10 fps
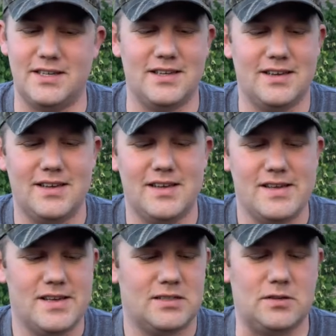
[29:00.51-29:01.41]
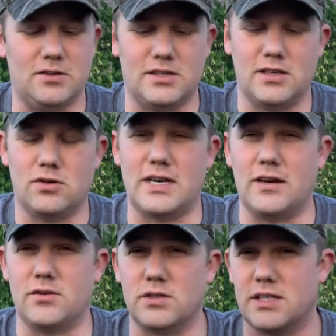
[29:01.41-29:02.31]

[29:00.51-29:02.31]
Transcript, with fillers: It's been used indoors and outdoors.